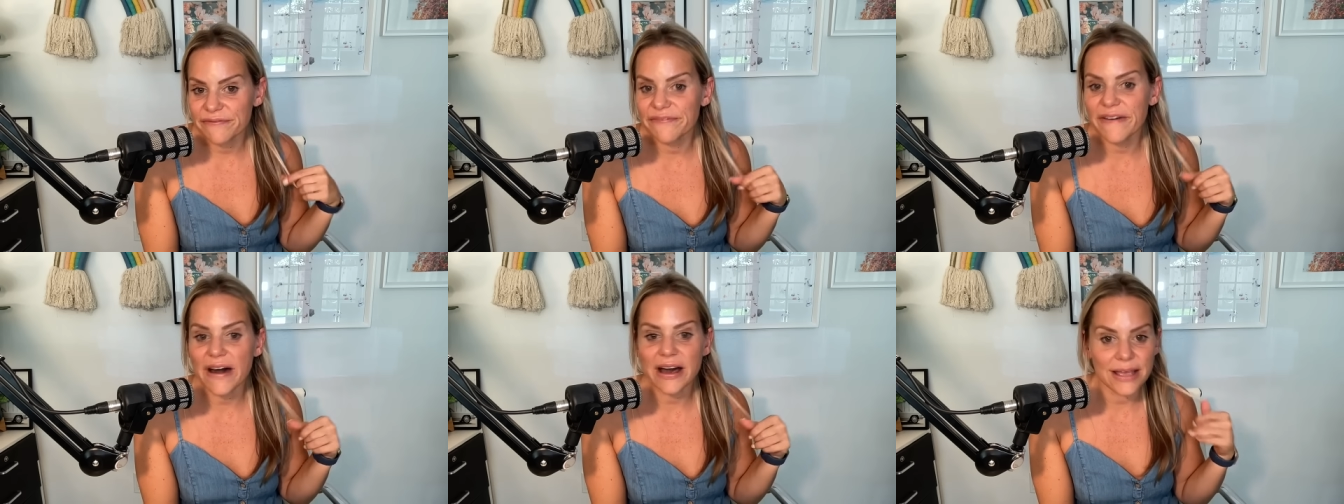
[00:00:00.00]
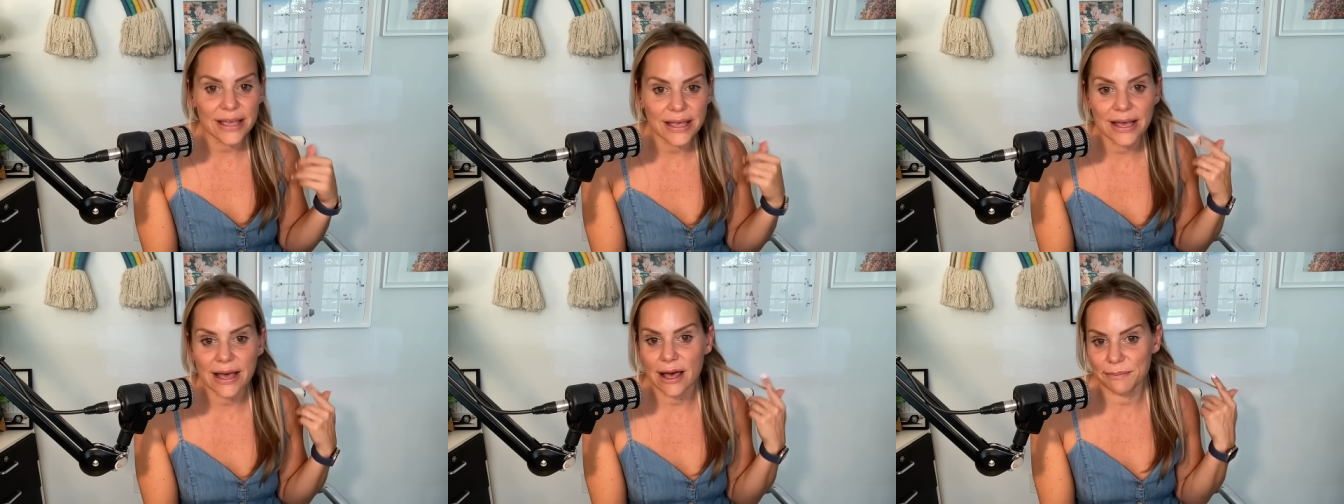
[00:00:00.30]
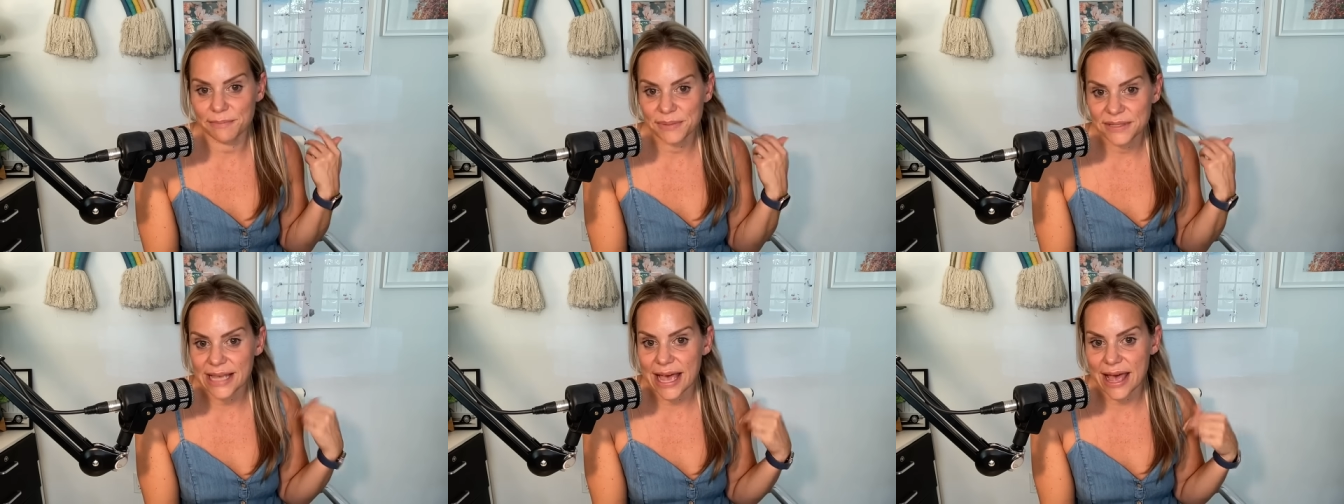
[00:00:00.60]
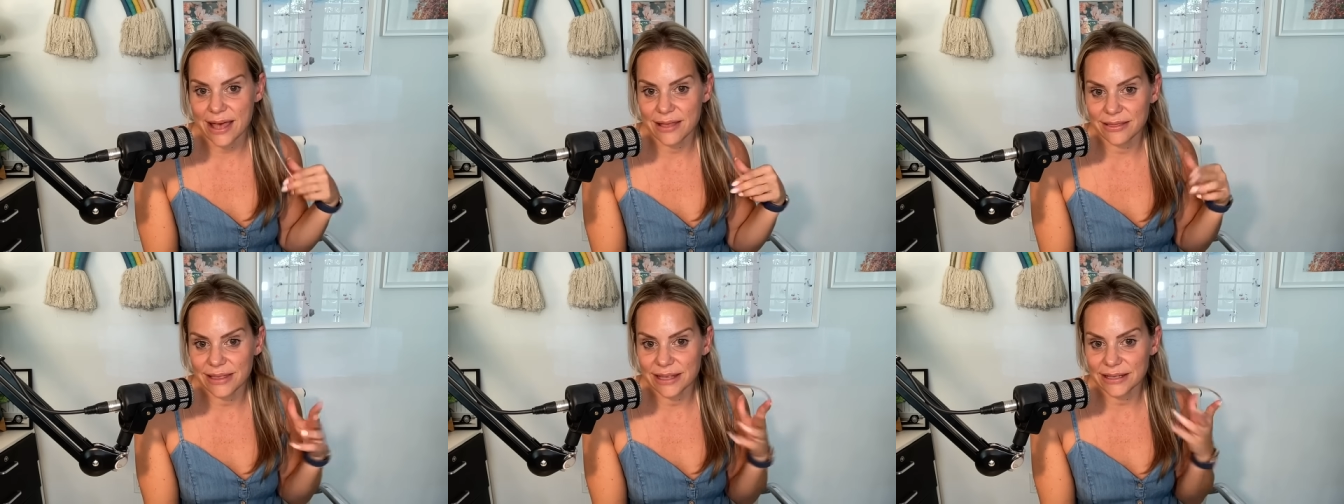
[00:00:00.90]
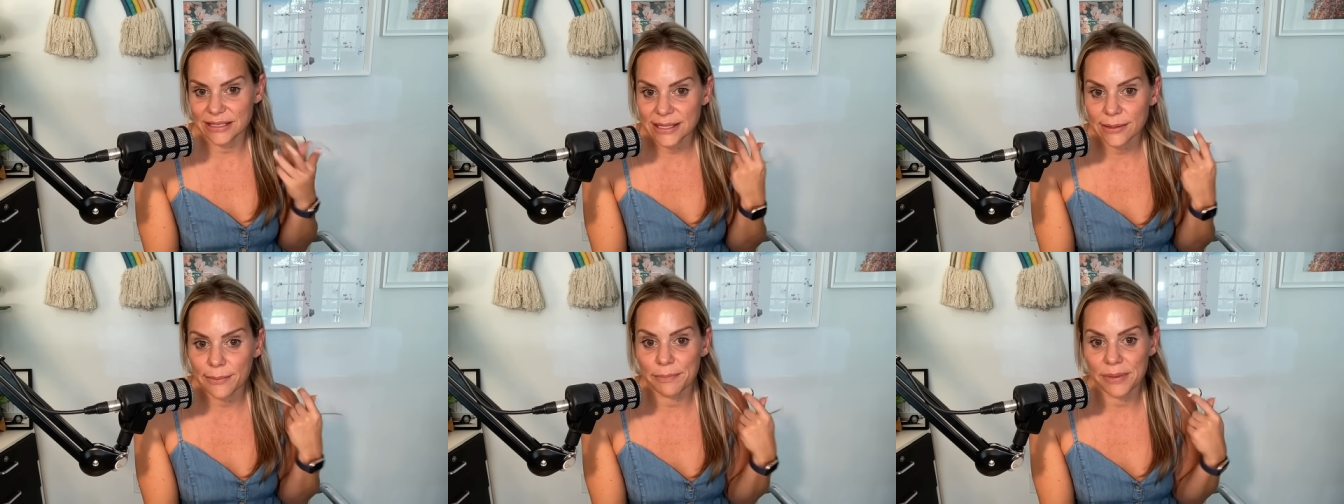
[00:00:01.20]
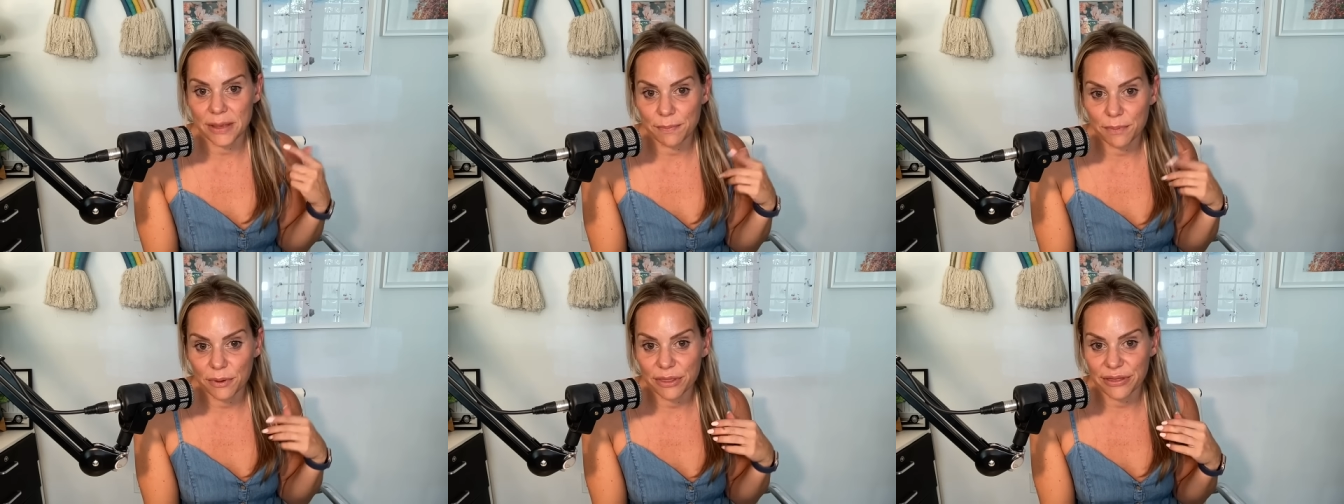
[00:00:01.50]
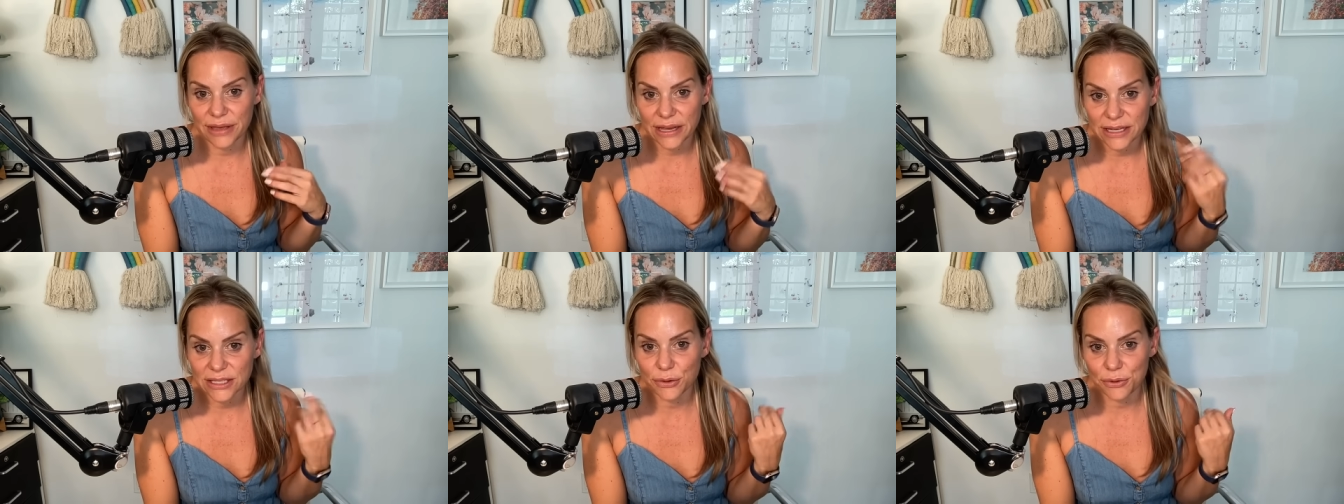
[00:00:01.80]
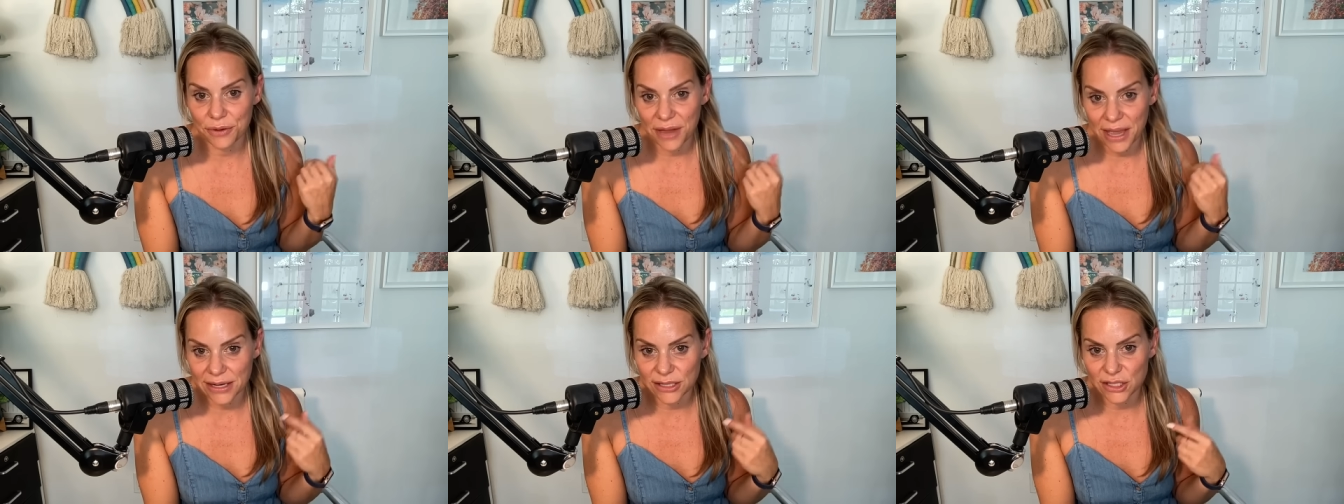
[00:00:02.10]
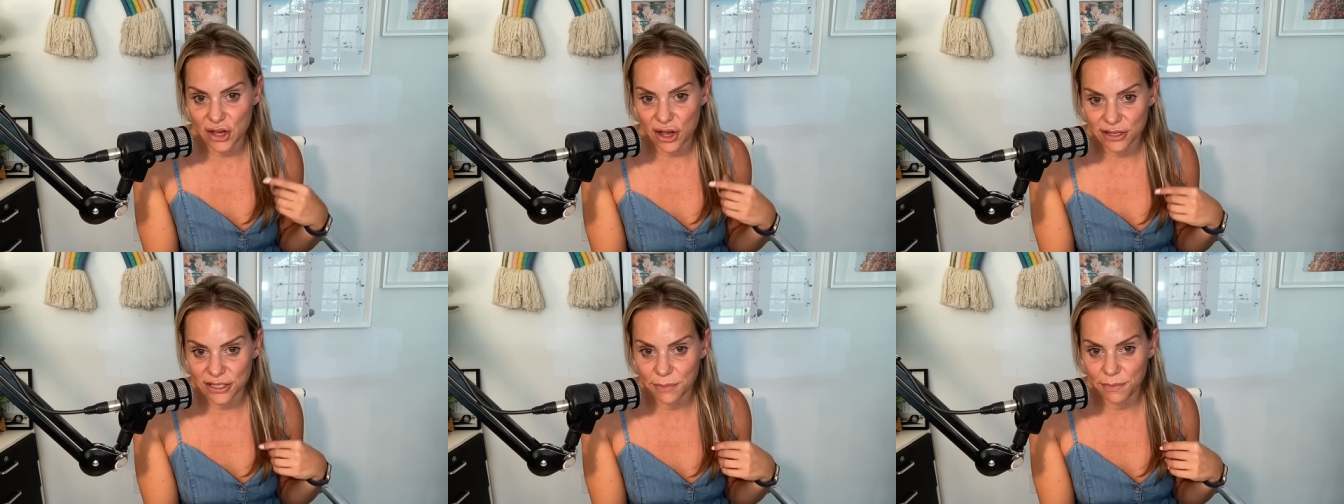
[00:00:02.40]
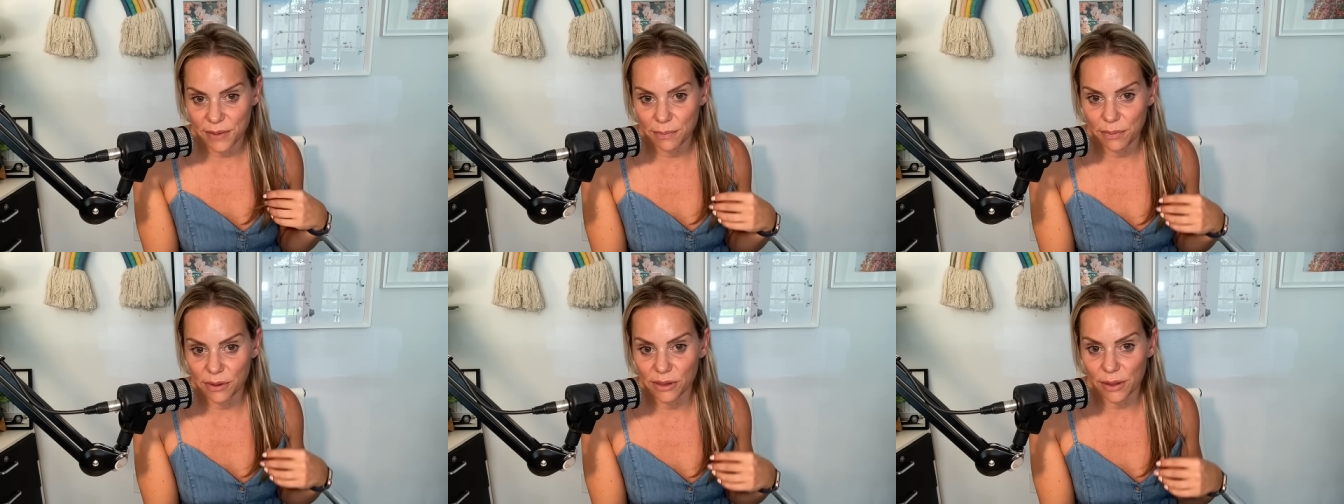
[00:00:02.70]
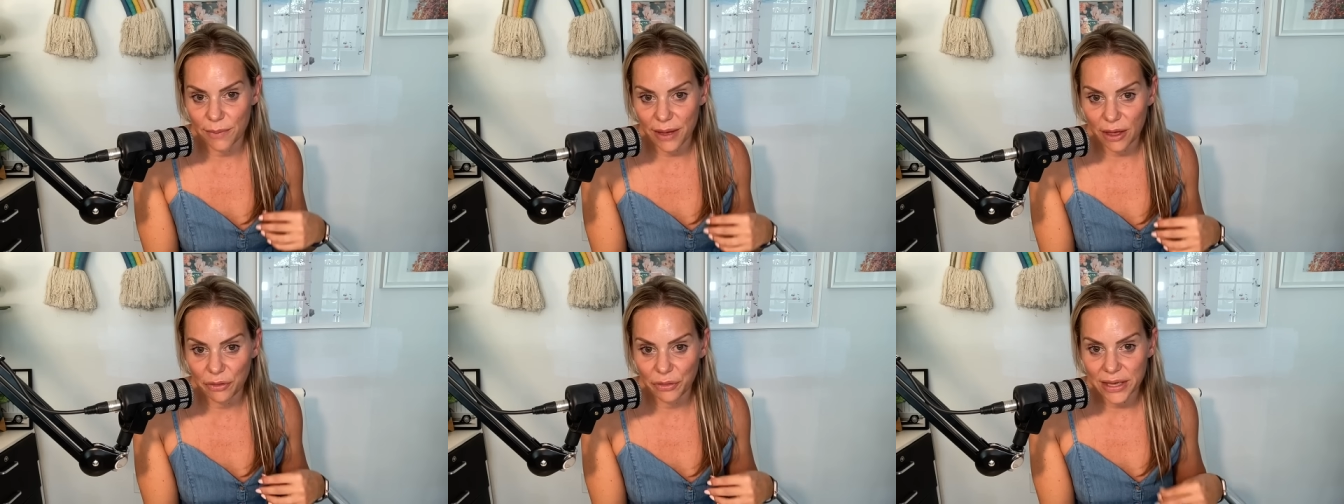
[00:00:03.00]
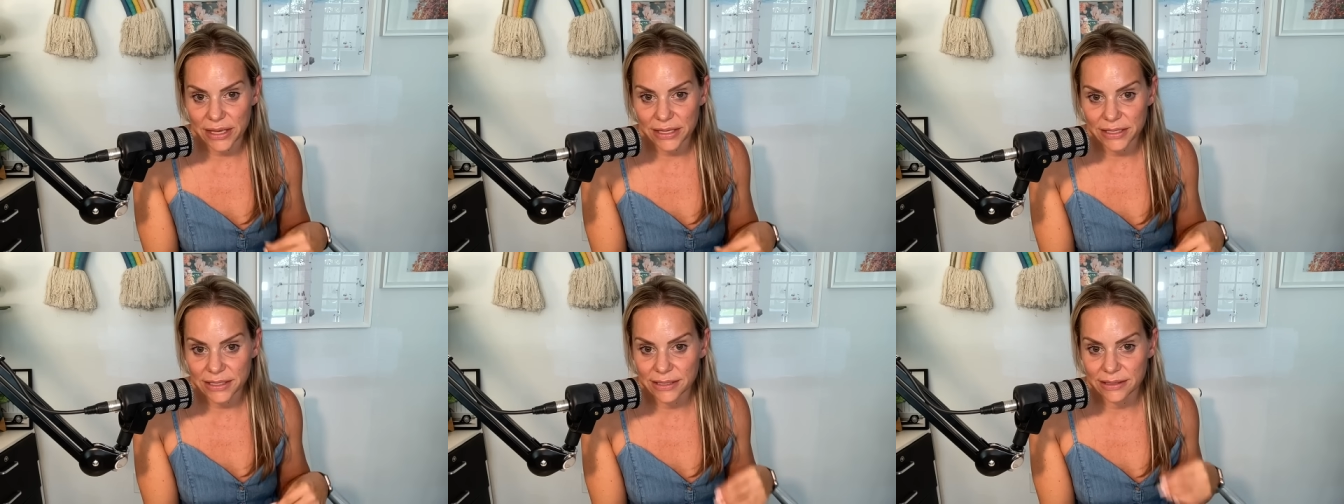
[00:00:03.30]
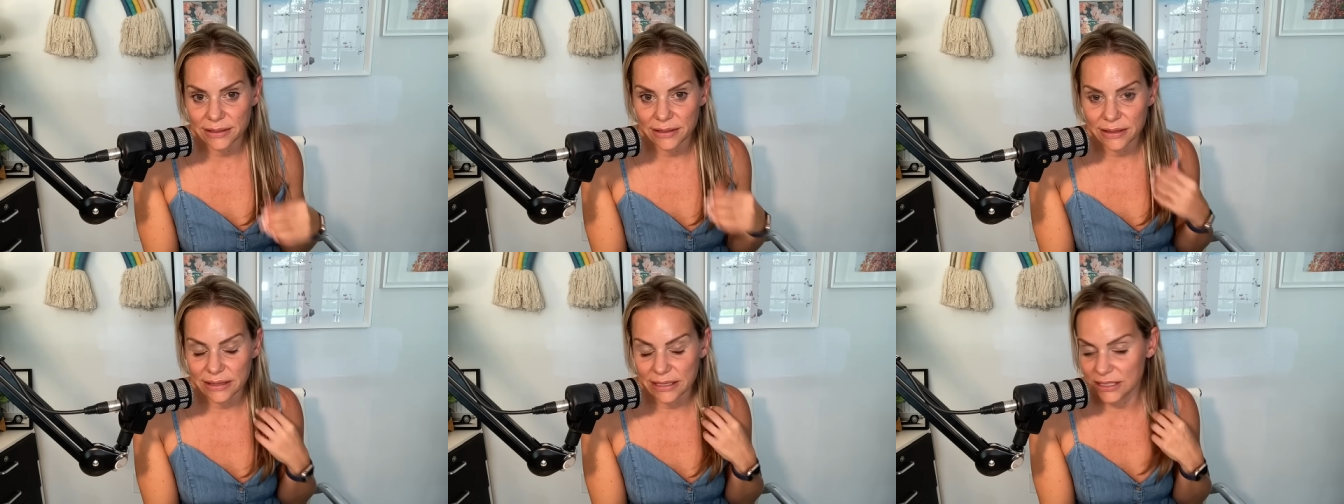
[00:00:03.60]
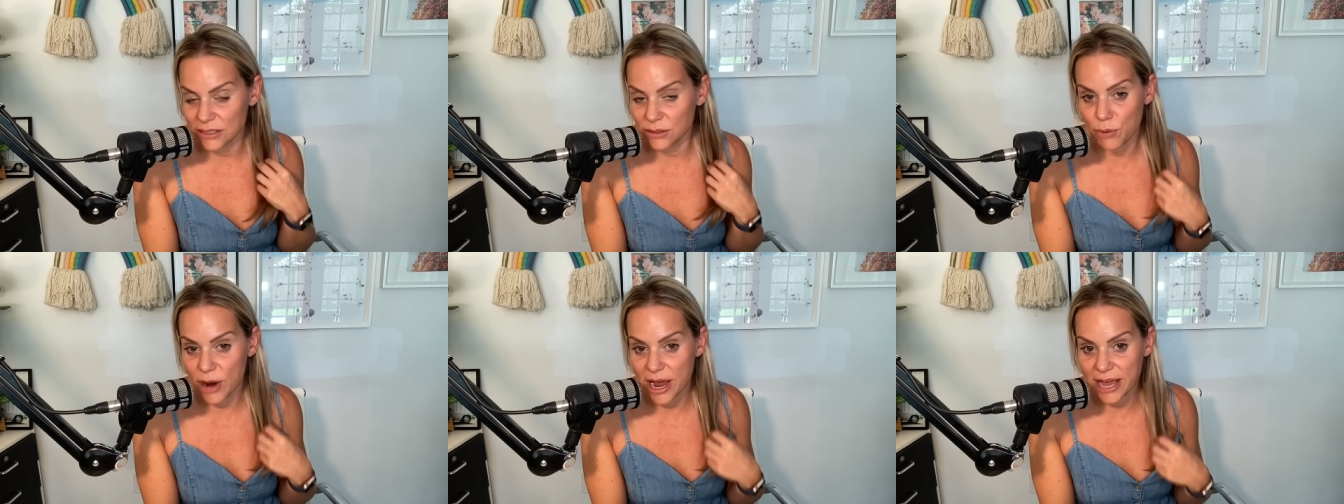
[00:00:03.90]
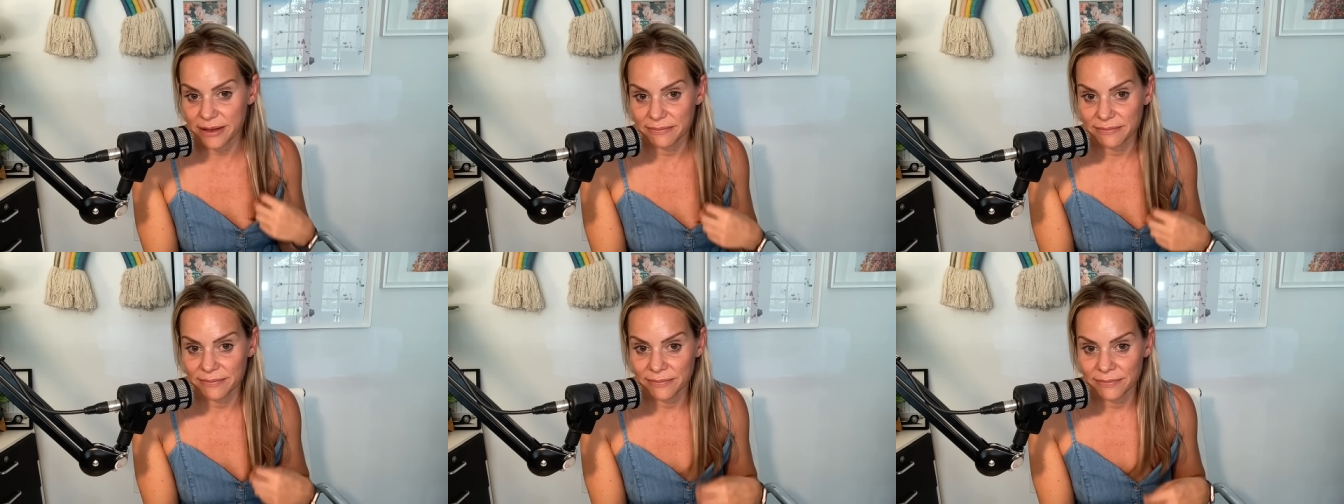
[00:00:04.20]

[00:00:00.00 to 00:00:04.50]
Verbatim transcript: fucking upset that some people think it's okay to talk to people about this way.